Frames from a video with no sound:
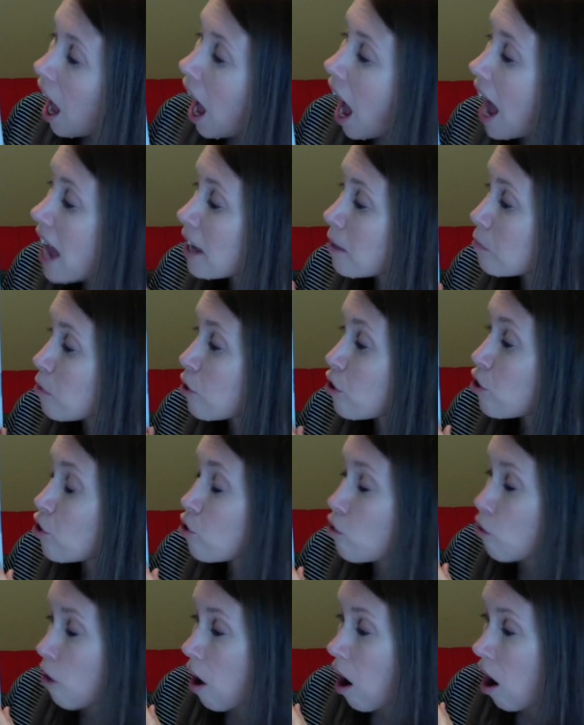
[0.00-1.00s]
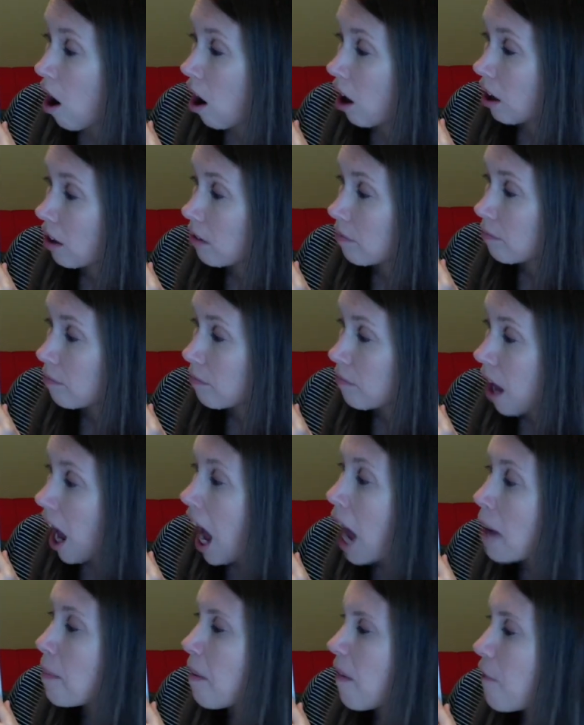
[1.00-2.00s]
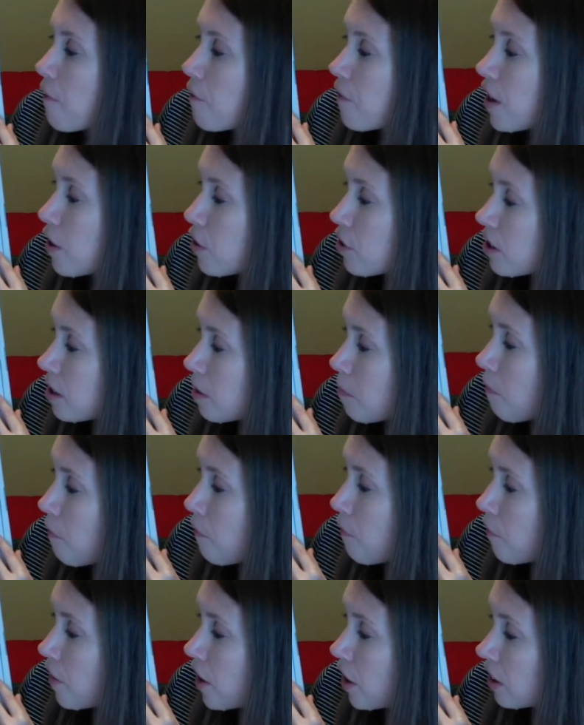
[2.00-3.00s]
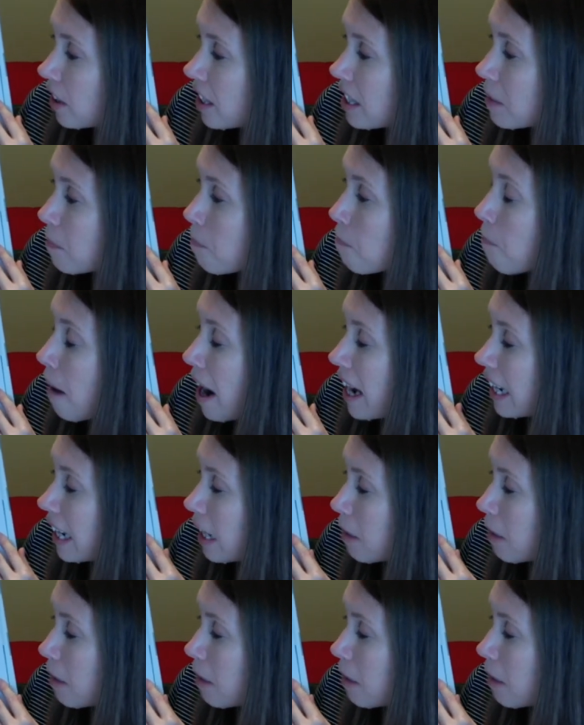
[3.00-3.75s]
I am strong. I'm a fearsome, fearless, mighty,